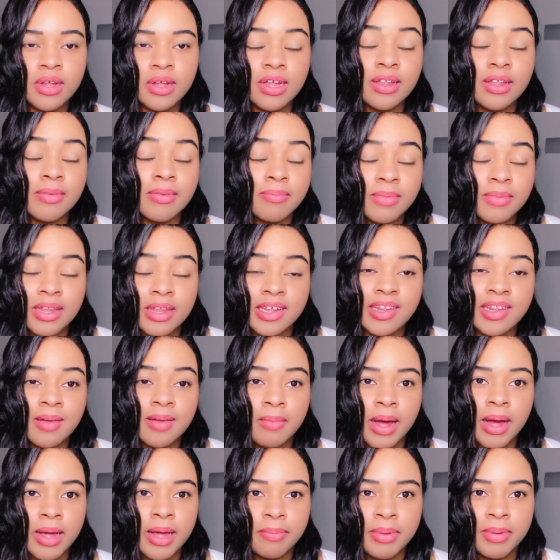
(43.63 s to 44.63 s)
at least in
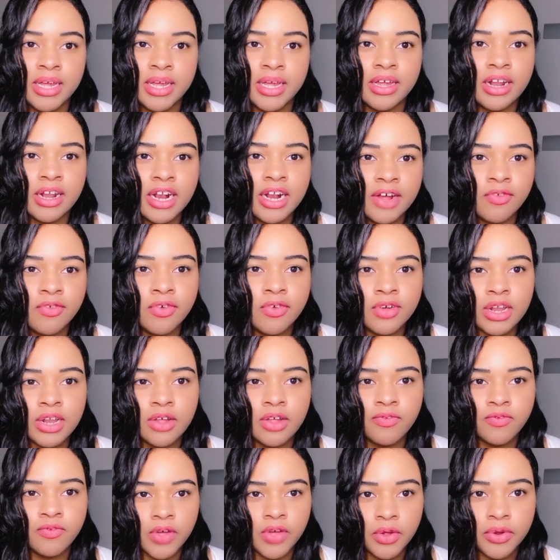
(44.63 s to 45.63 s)
my opinion, I never really
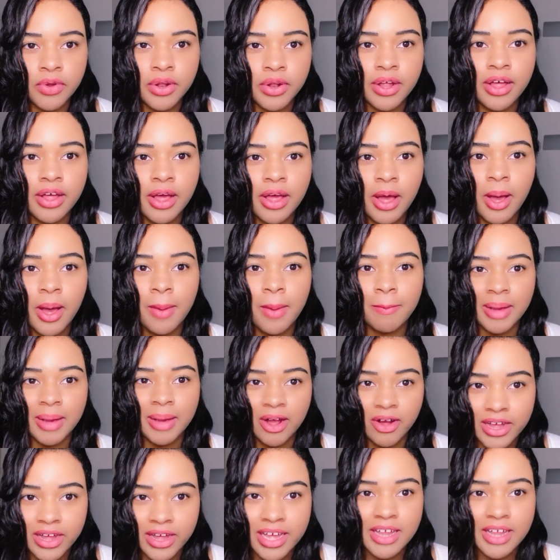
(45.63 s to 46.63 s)
felt
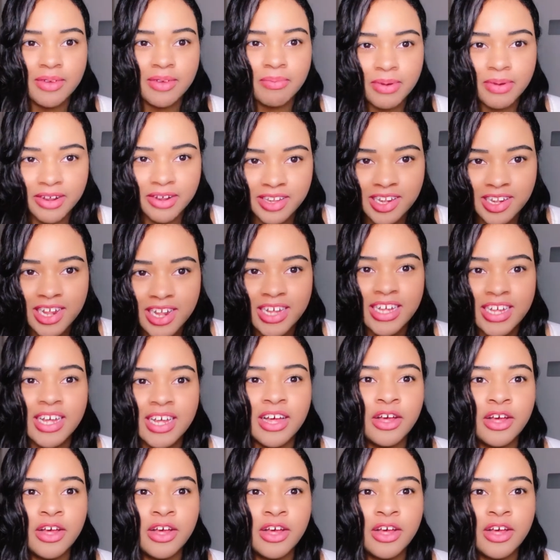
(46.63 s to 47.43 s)
American per se,